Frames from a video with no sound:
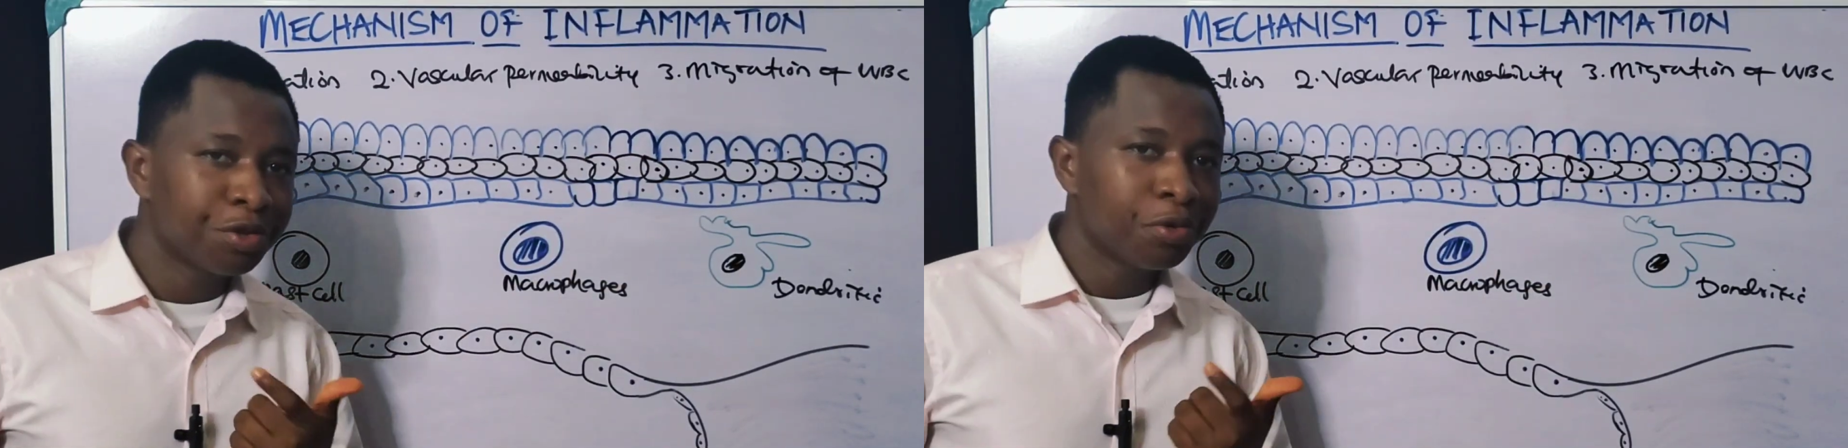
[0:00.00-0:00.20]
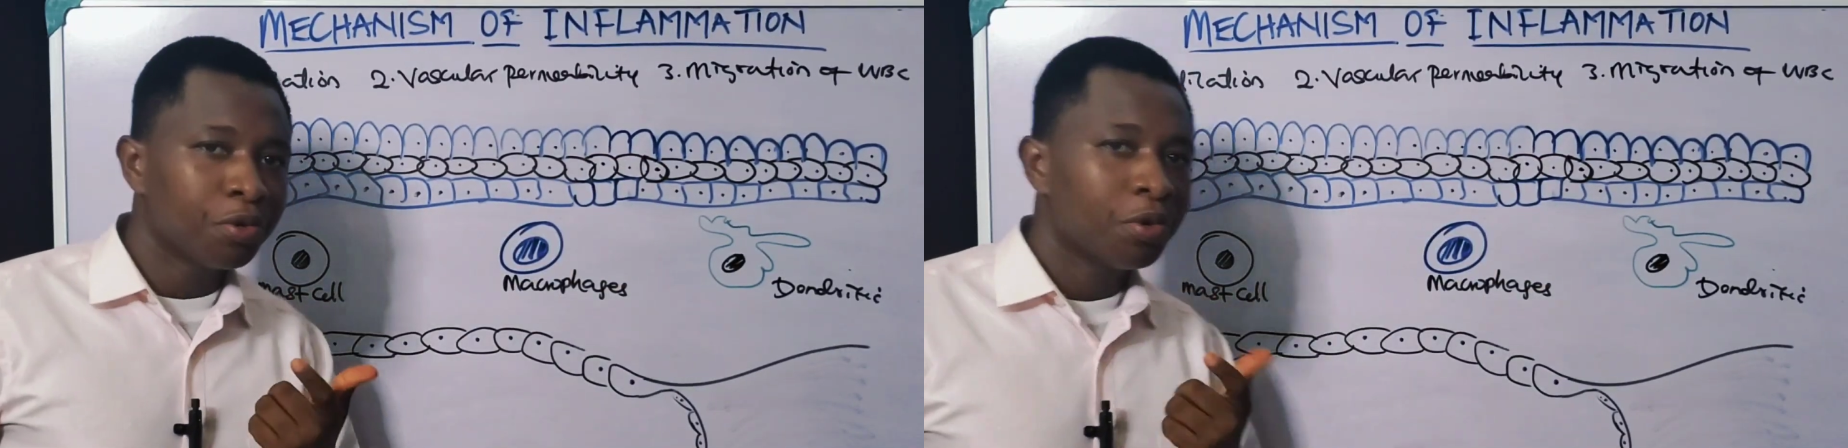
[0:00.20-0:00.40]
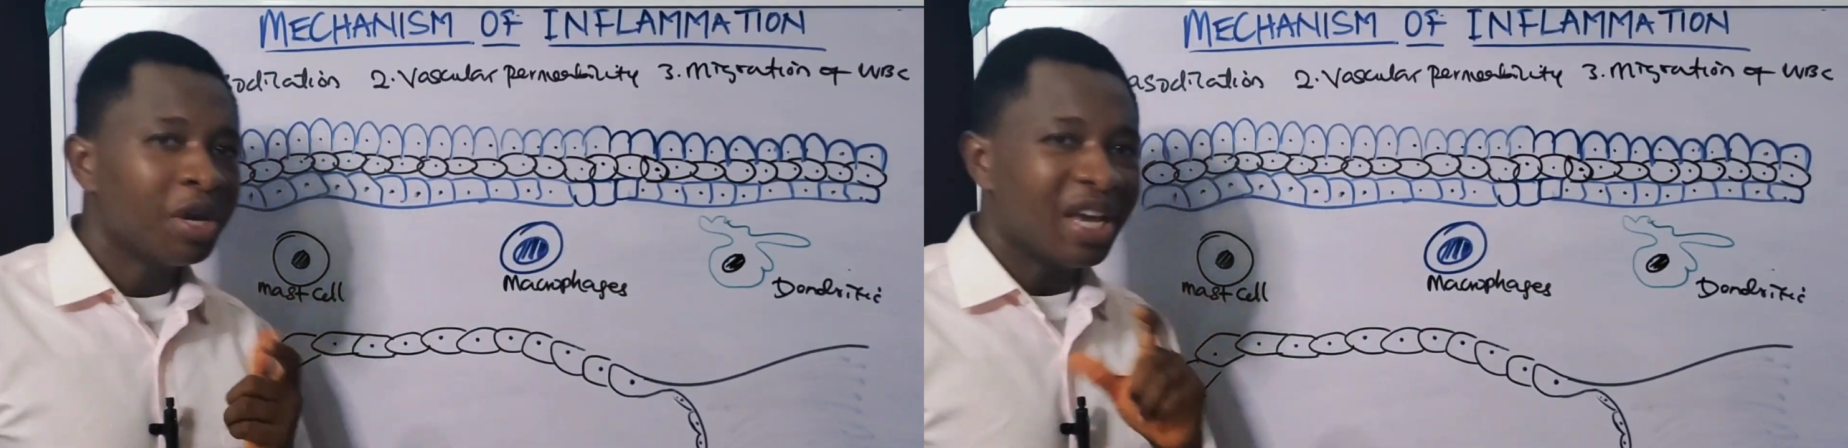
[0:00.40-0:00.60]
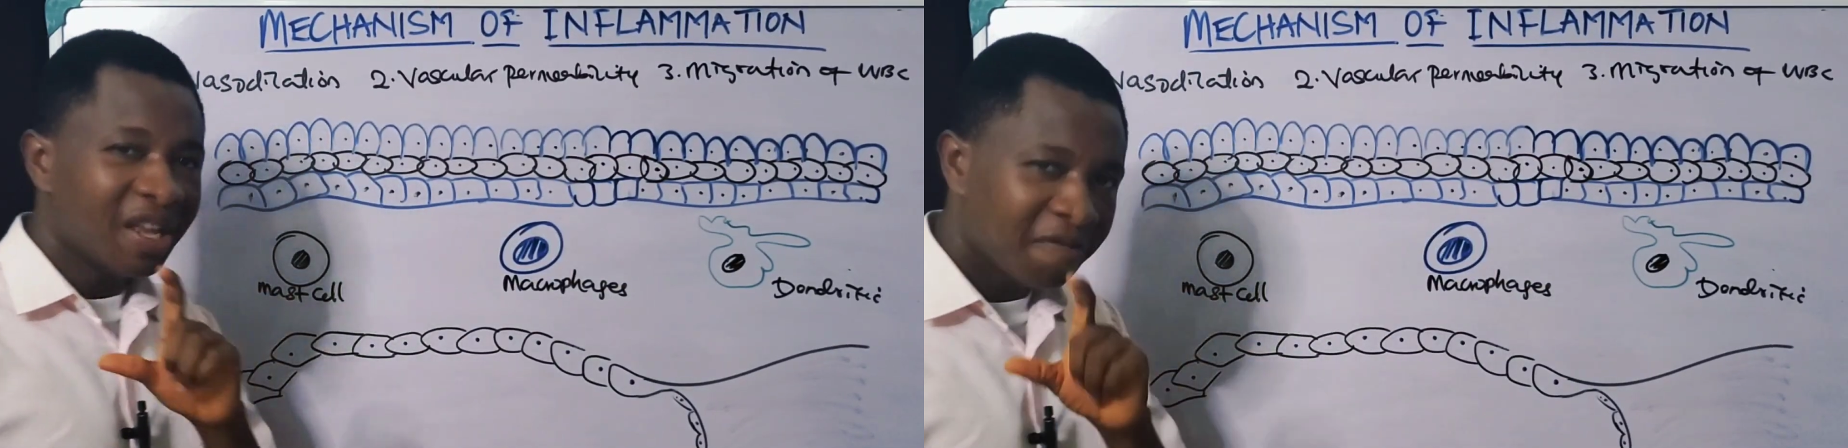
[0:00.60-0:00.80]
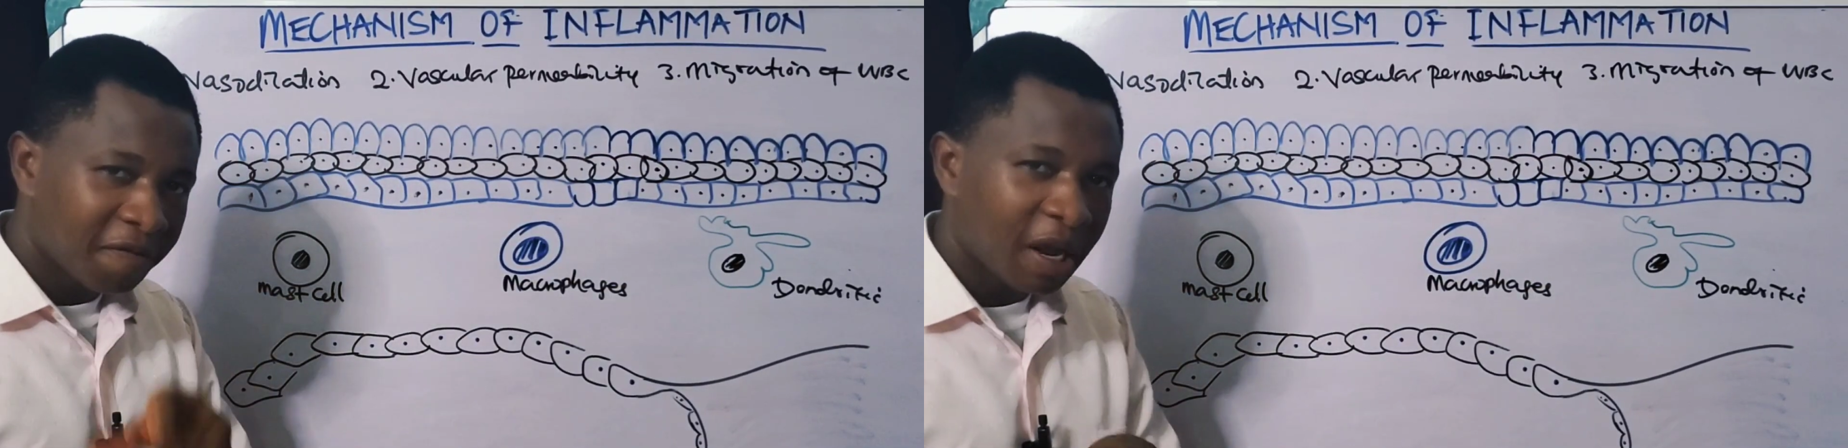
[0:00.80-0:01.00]
to
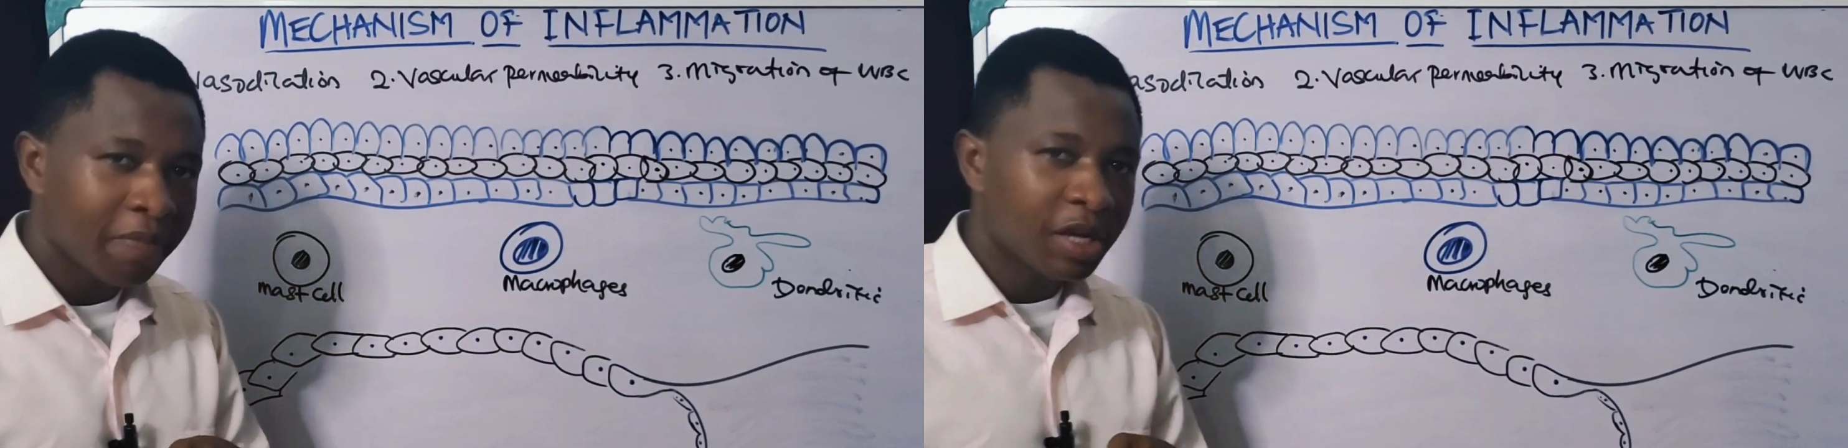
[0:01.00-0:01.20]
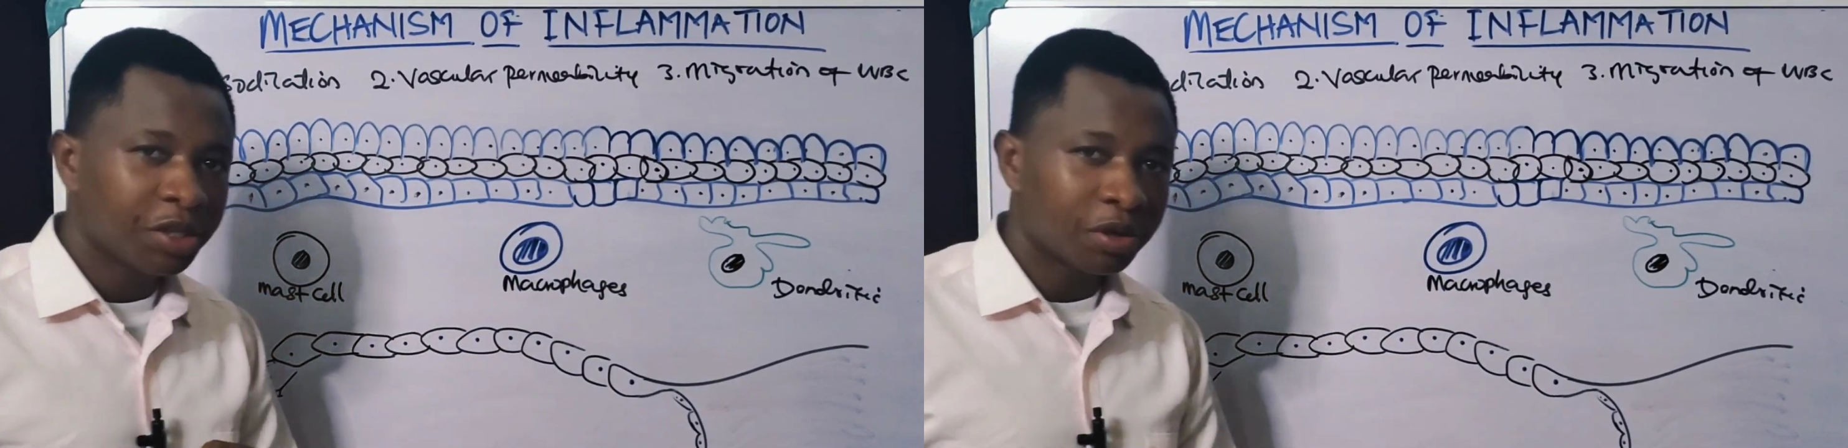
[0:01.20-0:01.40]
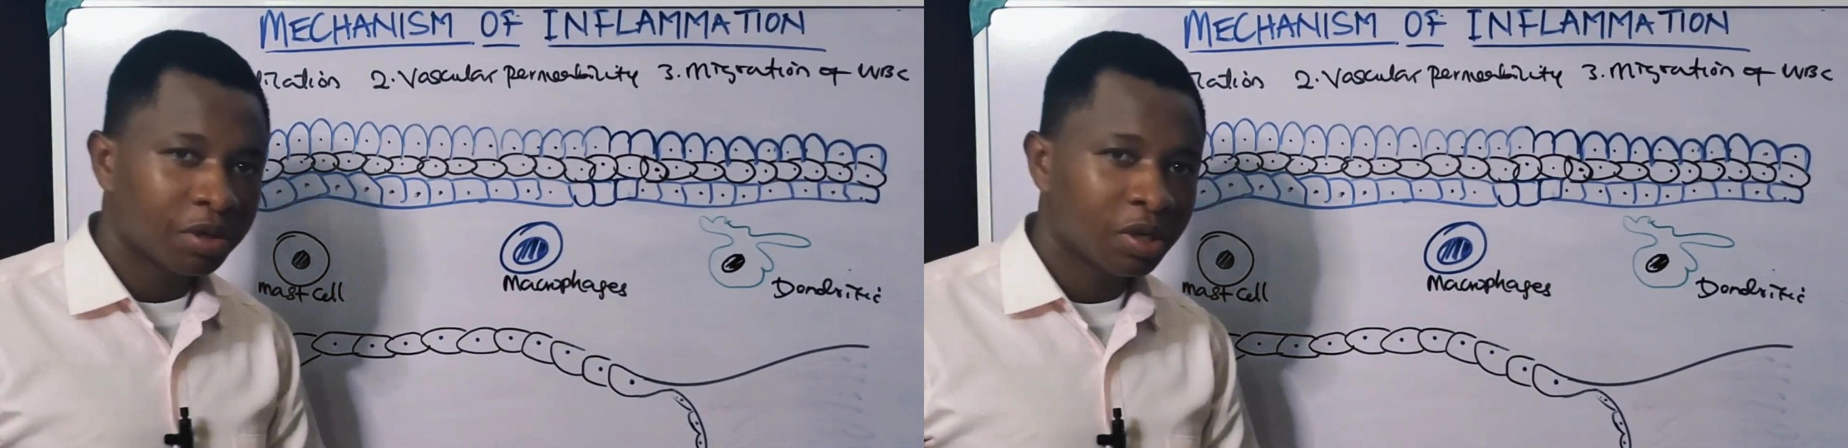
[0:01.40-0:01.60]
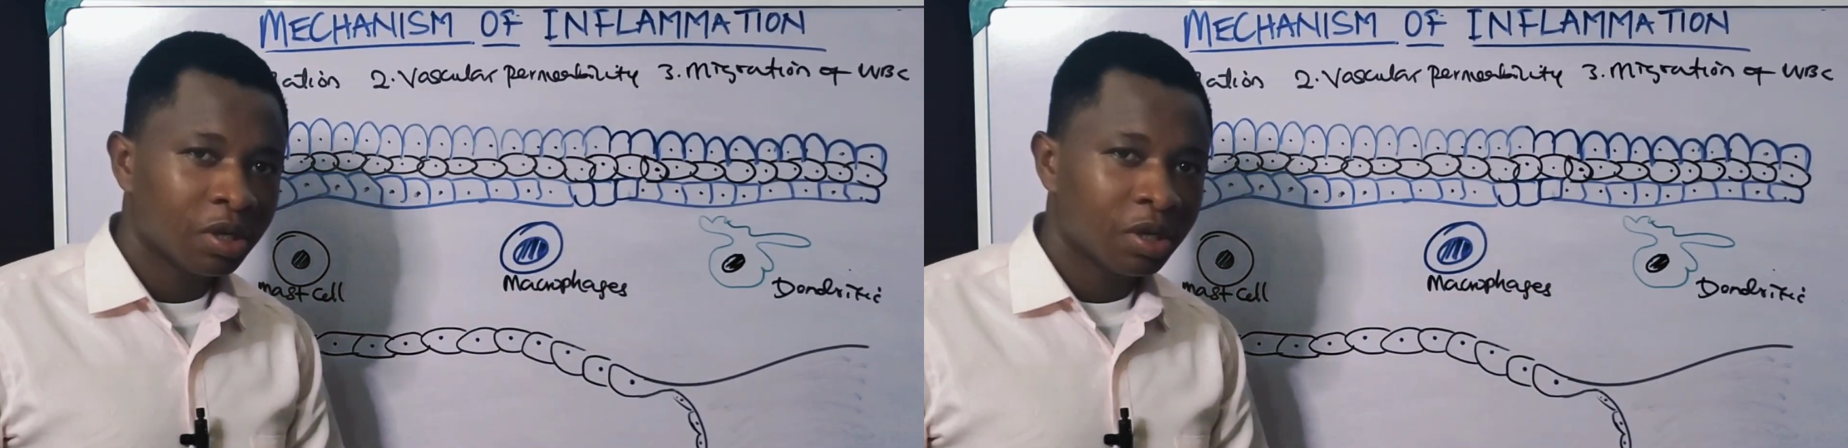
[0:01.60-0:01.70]
inflammation.